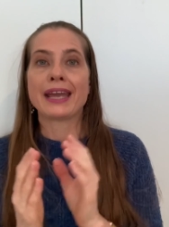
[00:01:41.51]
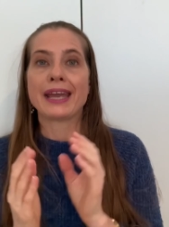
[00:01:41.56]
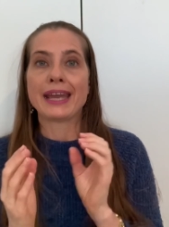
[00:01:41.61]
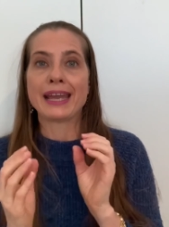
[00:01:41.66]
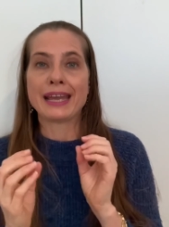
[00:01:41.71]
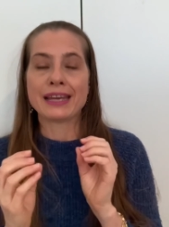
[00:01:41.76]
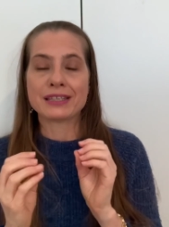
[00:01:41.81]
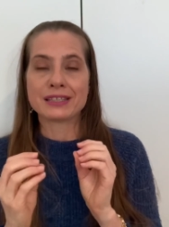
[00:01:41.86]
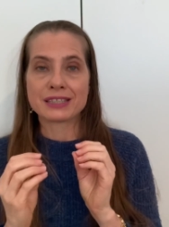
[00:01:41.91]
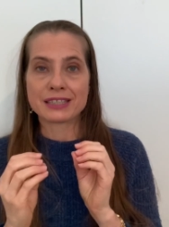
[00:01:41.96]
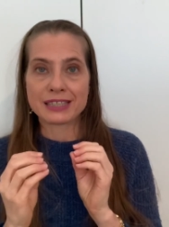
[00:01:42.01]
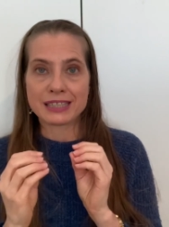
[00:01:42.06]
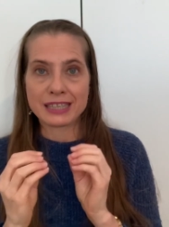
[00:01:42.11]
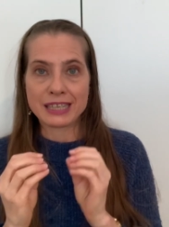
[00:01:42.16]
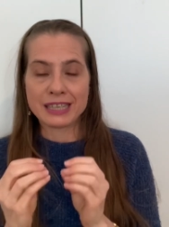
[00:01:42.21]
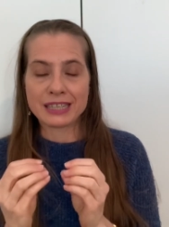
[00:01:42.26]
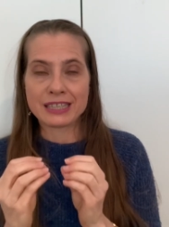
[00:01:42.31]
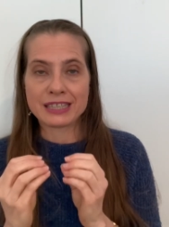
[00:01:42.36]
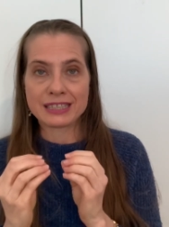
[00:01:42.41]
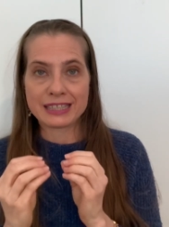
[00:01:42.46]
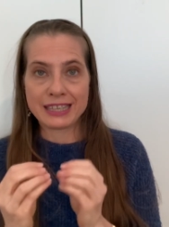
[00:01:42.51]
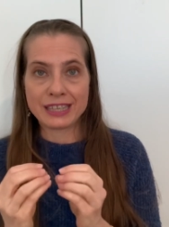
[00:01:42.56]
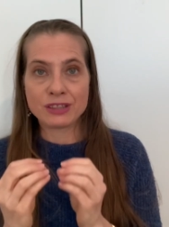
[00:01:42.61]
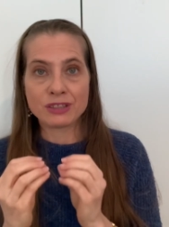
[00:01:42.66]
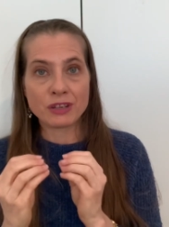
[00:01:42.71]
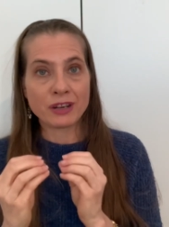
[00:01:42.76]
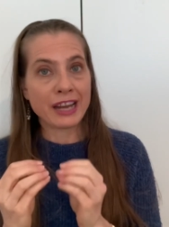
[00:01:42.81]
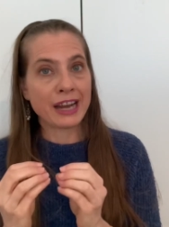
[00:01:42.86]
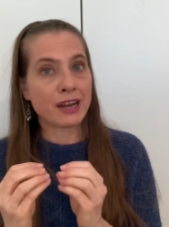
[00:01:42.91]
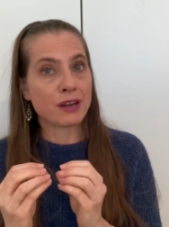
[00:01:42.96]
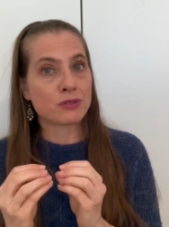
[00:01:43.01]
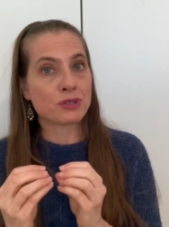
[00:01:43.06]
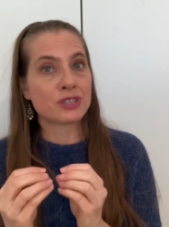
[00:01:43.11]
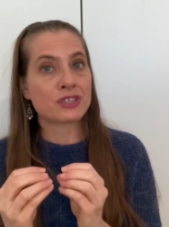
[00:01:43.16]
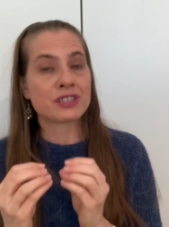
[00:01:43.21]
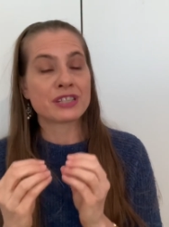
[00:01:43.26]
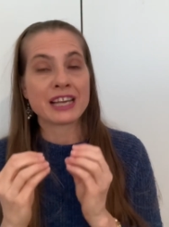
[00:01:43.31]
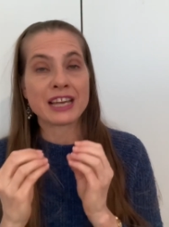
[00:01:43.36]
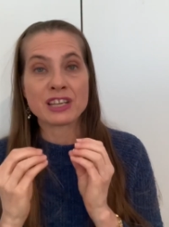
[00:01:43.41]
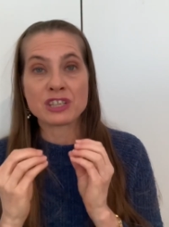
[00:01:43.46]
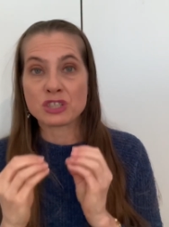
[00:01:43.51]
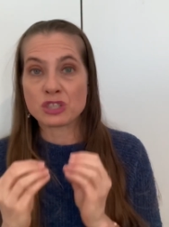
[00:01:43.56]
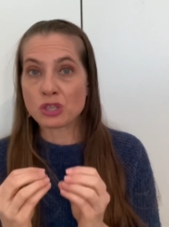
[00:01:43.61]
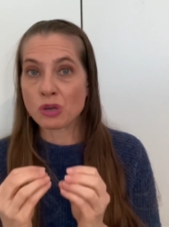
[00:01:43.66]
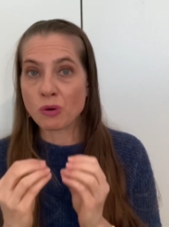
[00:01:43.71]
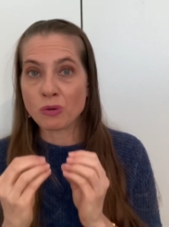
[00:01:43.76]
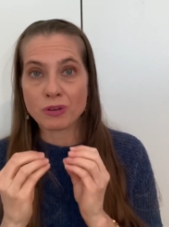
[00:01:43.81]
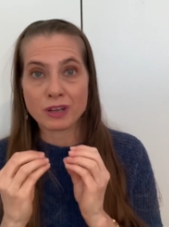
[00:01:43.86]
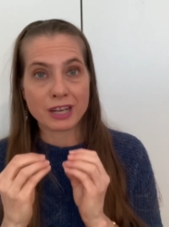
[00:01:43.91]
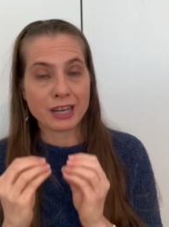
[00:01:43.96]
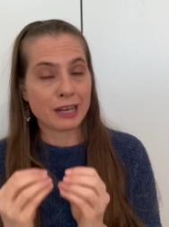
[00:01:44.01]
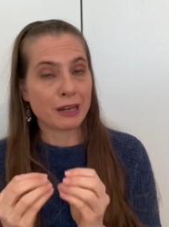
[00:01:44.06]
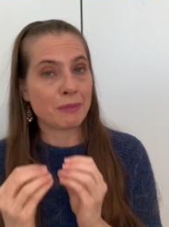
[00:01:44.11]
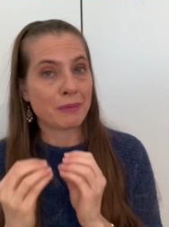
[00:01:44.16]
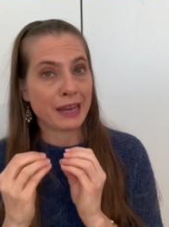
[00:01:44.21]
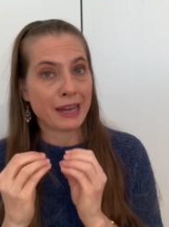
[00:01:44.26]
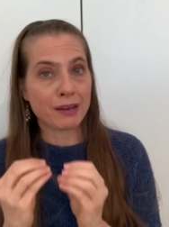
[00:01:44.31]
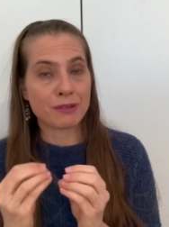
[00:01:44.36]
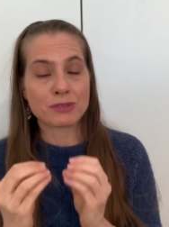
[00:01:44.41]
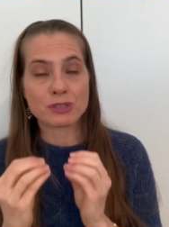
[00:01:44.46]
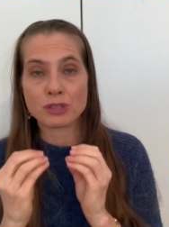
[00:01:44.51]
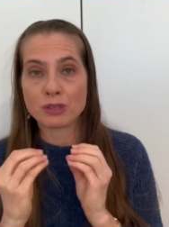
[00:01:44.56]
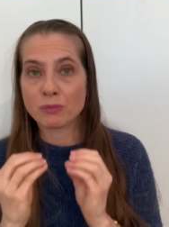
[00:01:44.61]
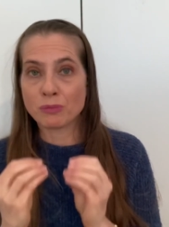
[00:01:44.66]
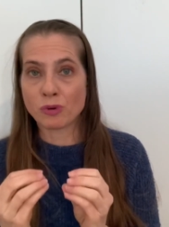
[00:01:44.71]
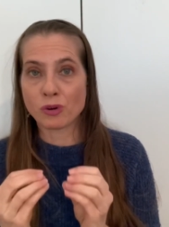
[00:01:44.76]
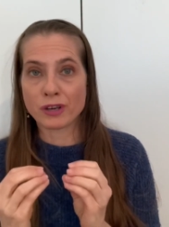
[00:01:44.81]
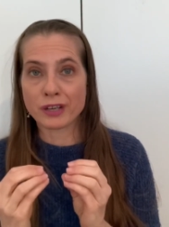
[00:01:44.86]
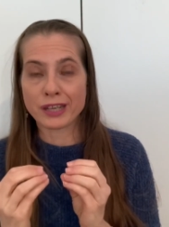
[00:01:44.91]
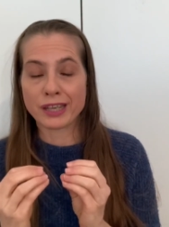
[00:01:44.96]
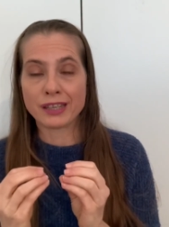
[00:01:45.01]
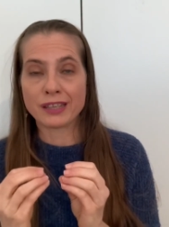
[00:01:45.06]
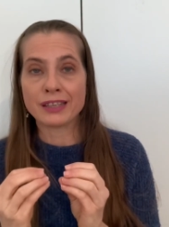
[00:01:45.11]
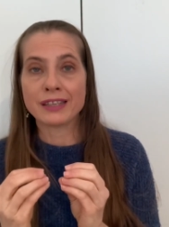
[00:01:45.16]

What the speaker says: and to eat it in their houses and don't come out till morning.